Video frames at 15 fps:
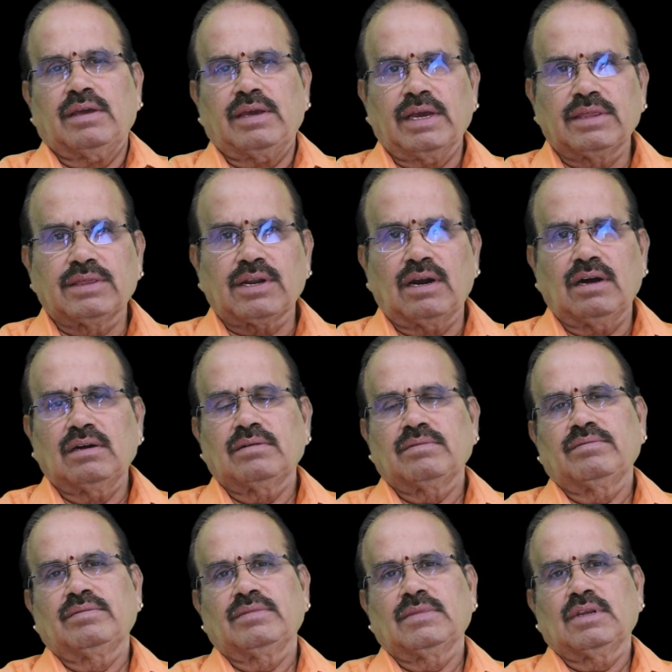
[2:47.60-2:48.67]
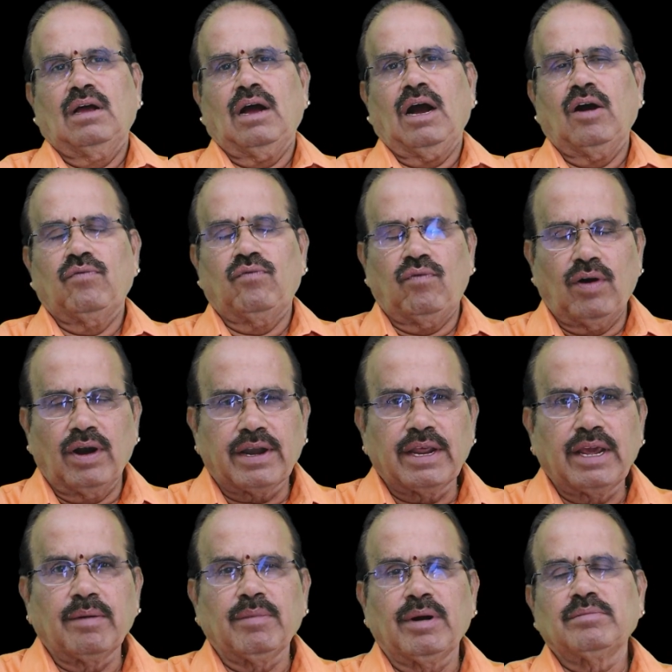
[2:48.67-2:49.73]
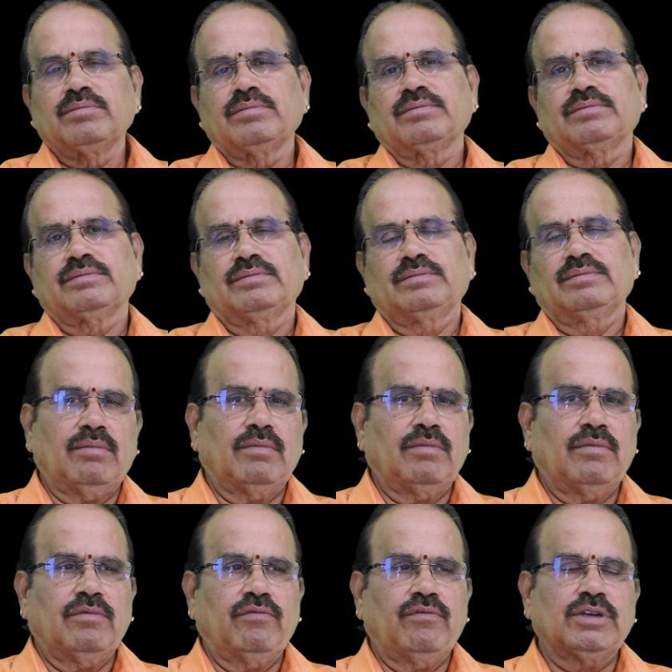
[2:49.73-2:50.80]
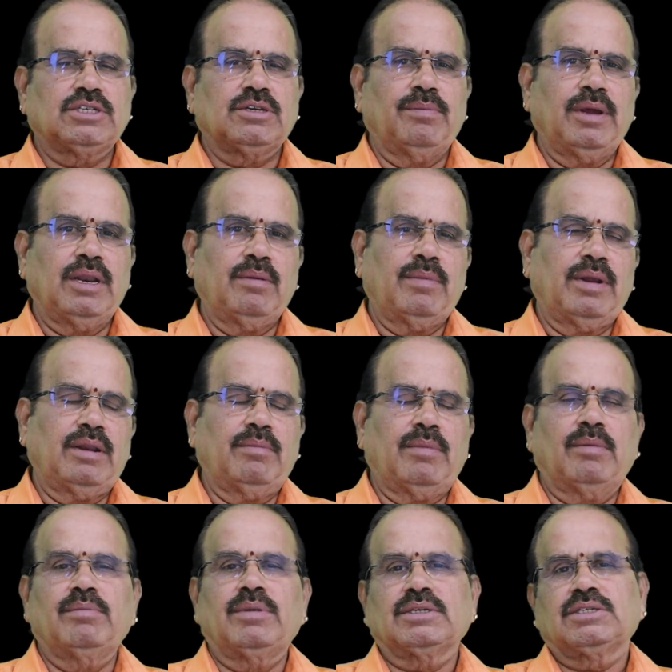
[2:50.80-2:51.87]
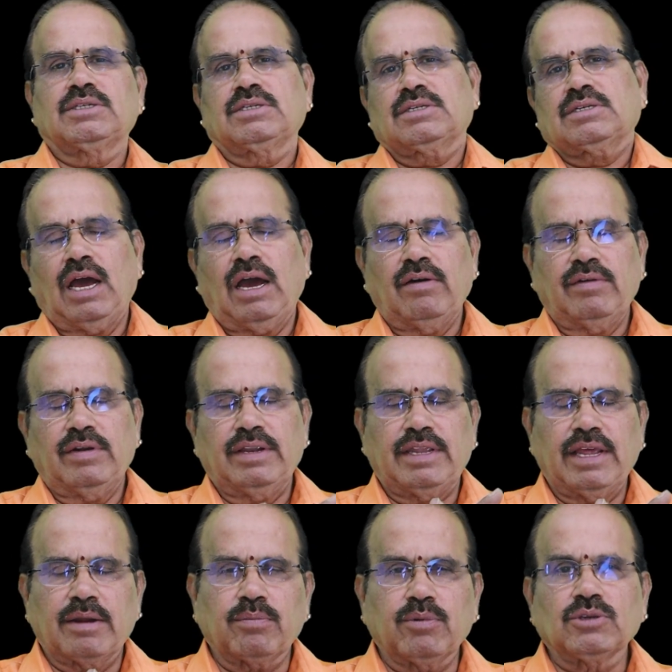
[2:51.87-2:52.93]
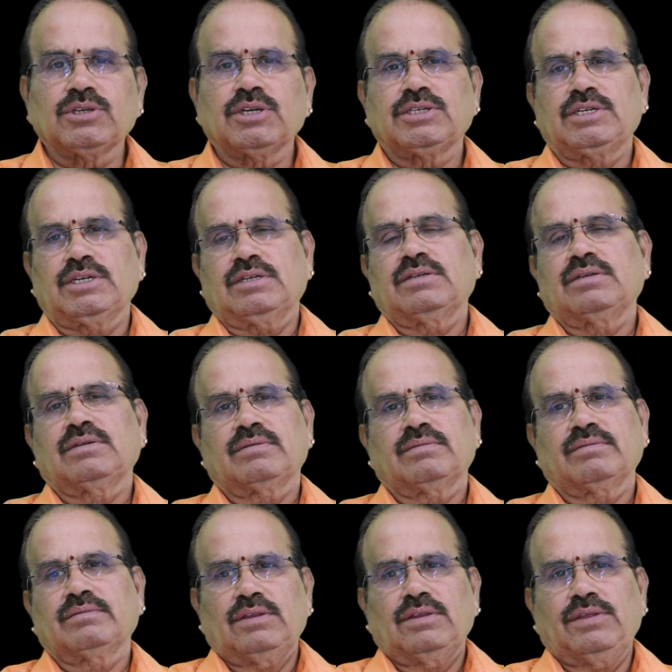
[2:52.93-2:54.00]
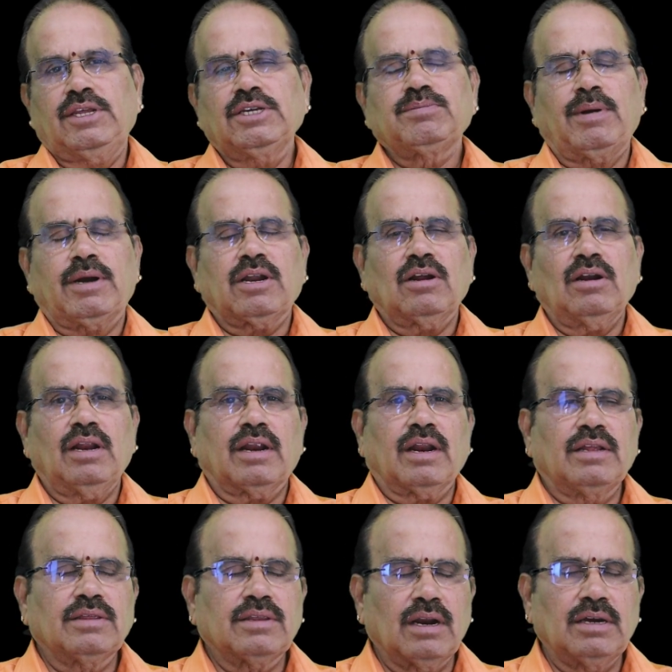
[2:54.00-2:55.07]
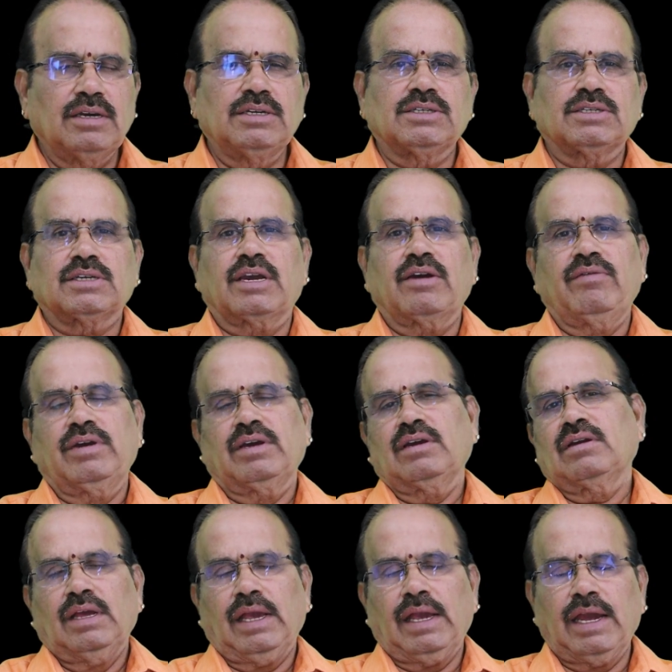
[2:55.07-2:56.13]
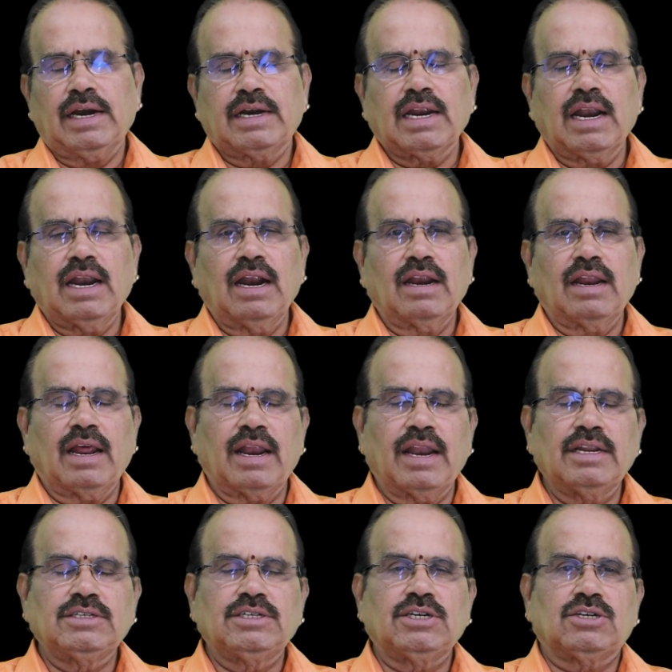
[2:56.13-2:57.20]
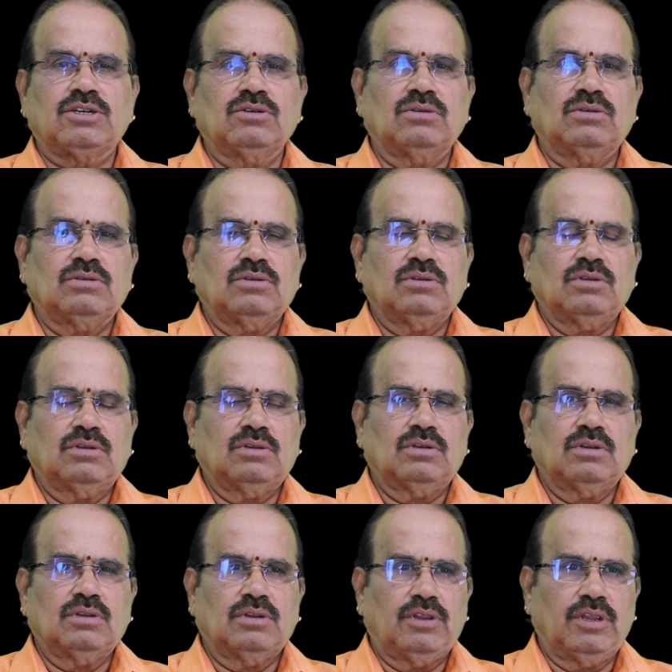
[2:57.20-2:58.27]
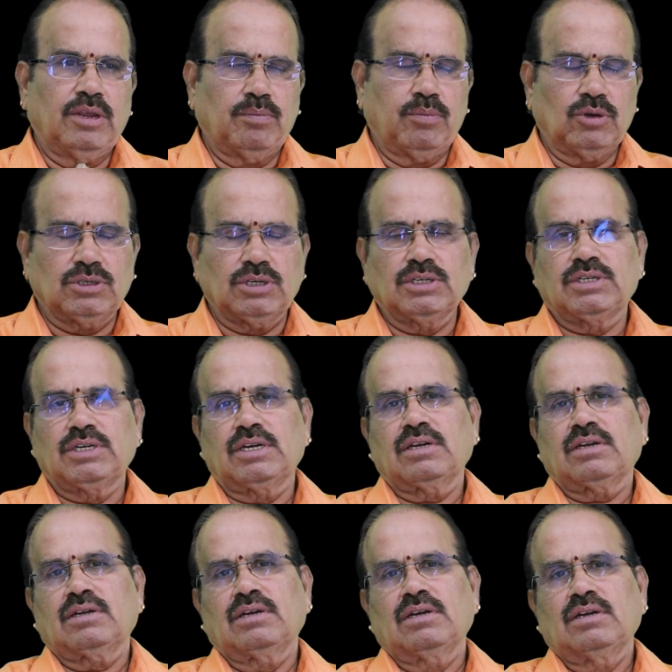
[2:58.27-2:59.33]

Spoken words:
yantra of 40 mm, which many members have in their possession. This particular yantra is giving eternal energy to the possessor.